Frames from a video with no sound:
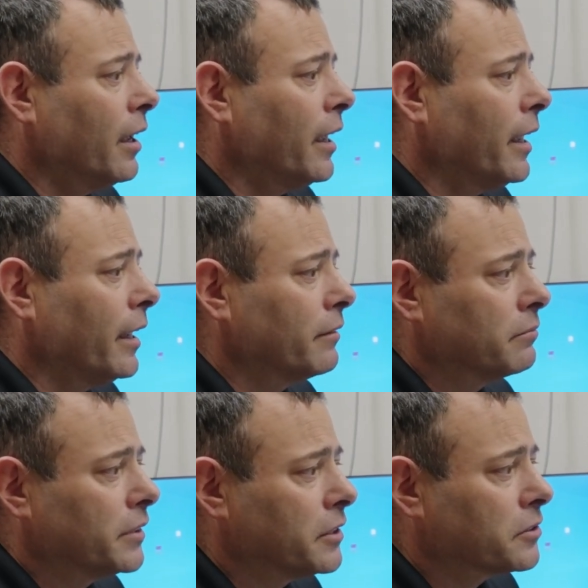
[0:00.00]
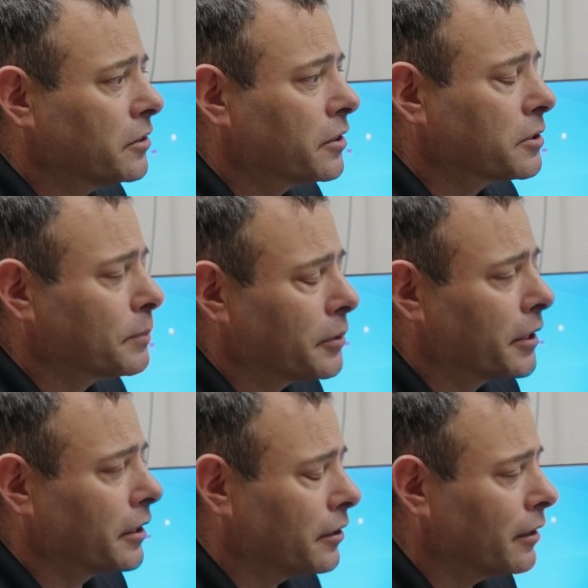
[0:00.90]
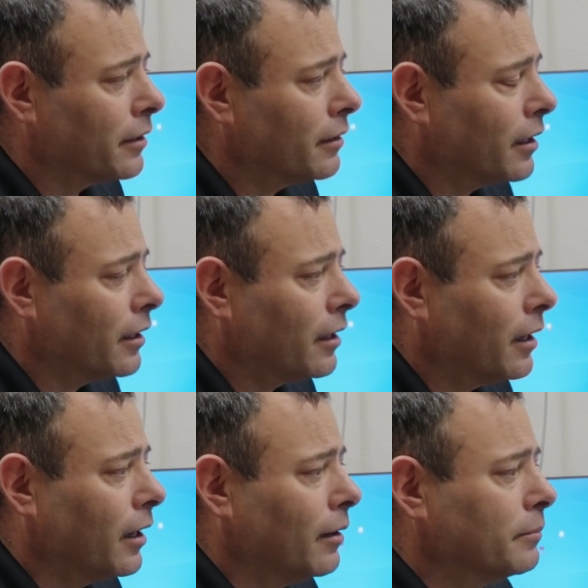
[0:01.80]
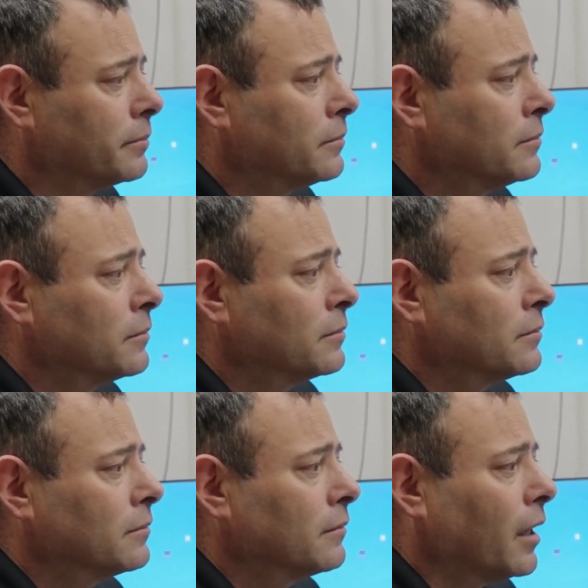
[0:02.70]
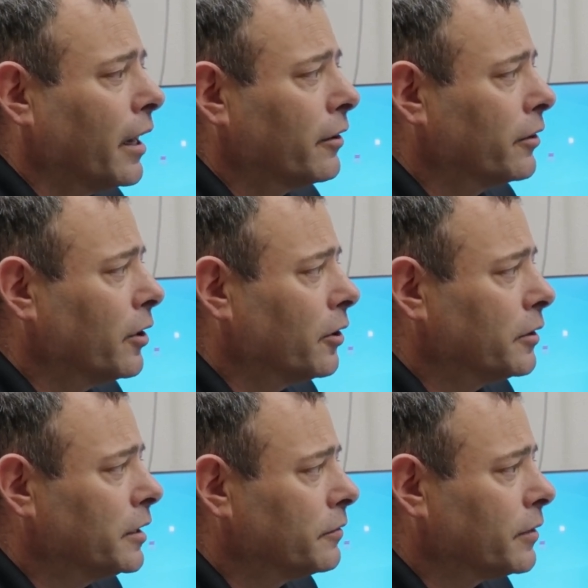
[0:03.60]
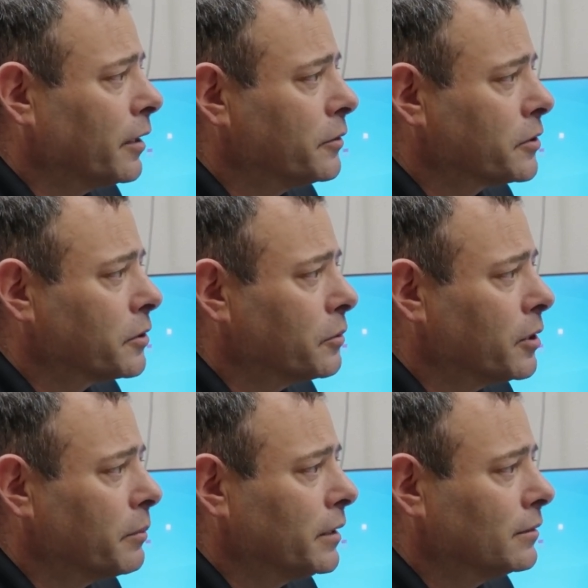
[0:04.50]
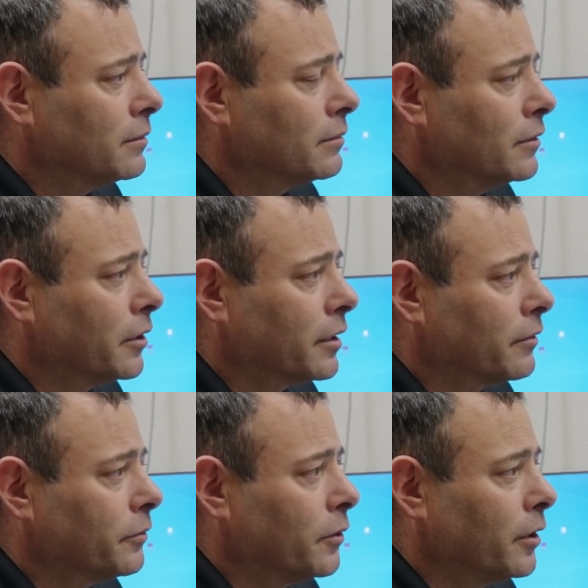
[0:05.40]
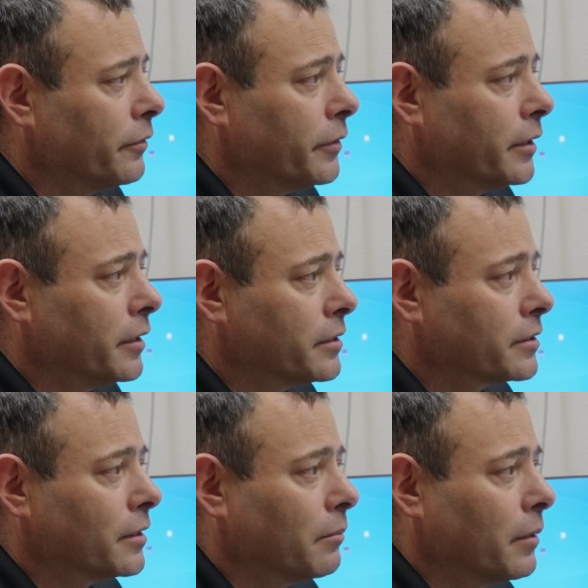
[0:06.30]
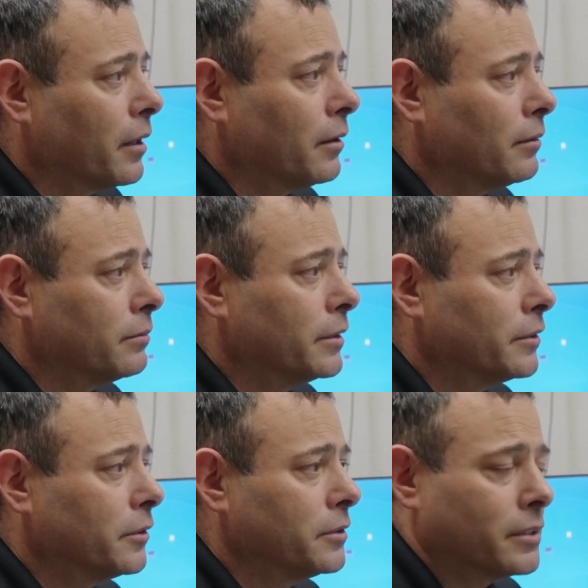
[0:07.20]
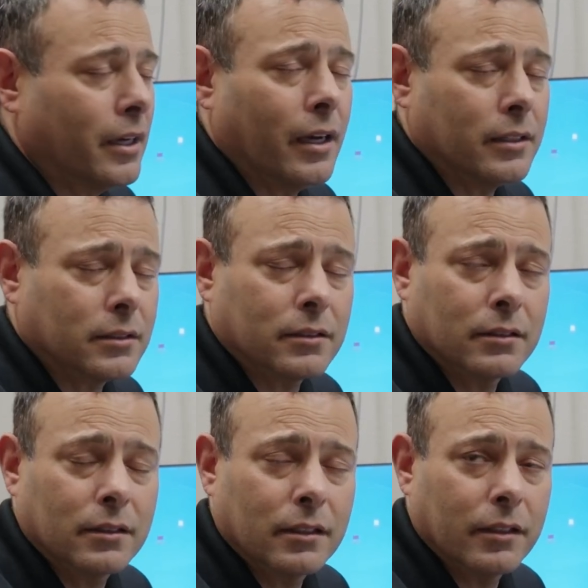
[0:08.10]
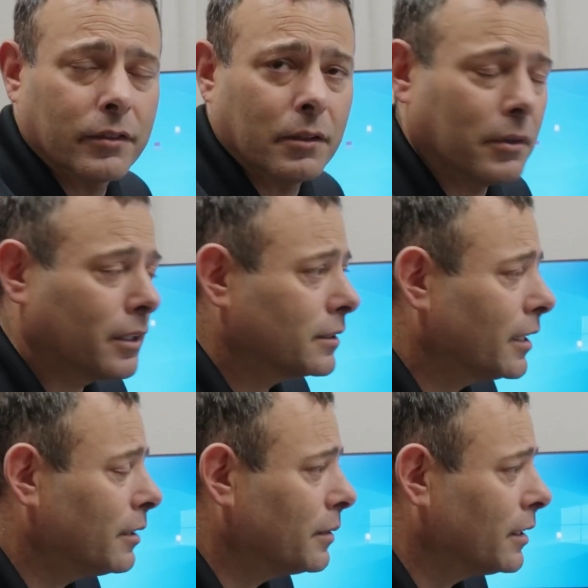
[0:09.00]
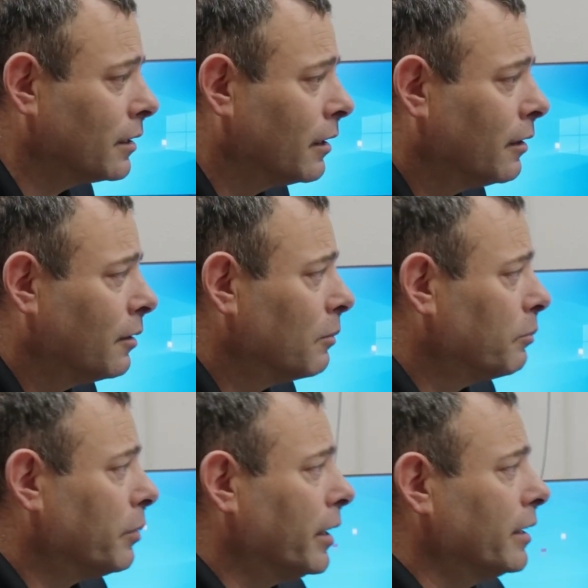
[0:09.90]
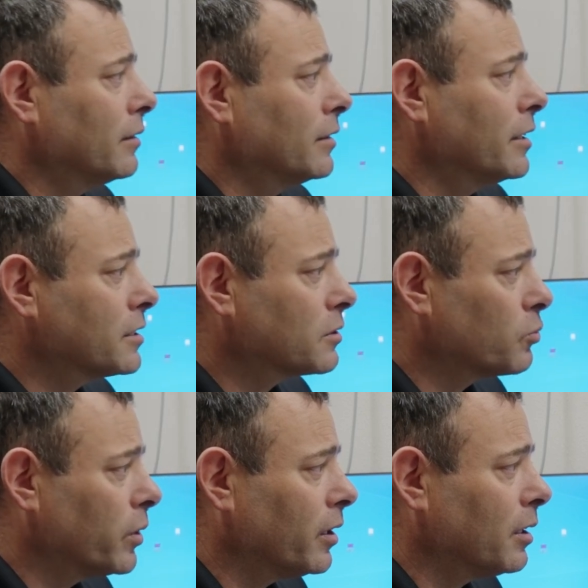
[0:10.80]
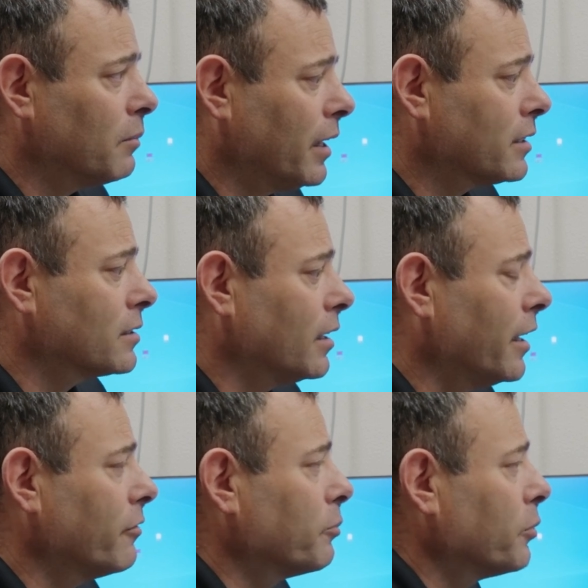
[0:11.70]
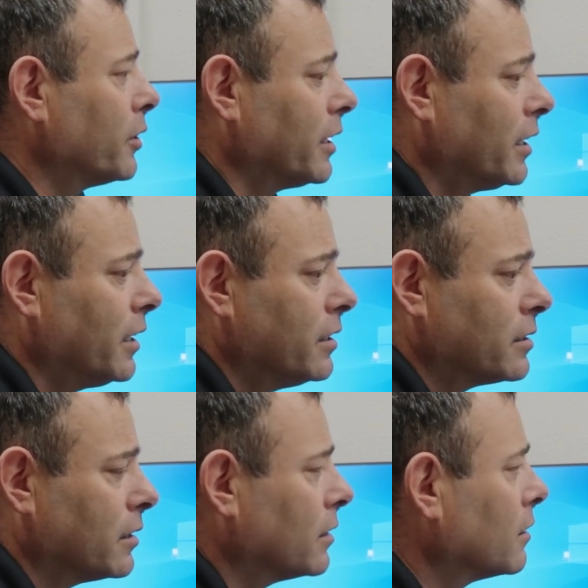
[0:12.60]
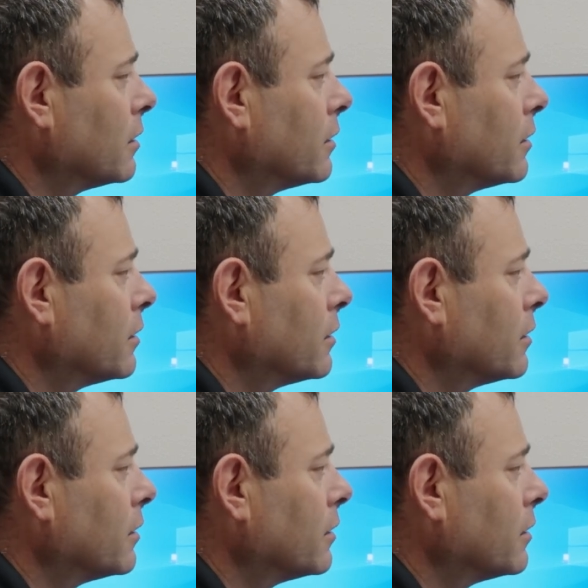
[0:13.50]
And this looks pretty good. I don't know if I was a woman looking for a fitness and metal enthusiast, if they'd want to date me, but this really makes life pretty easy.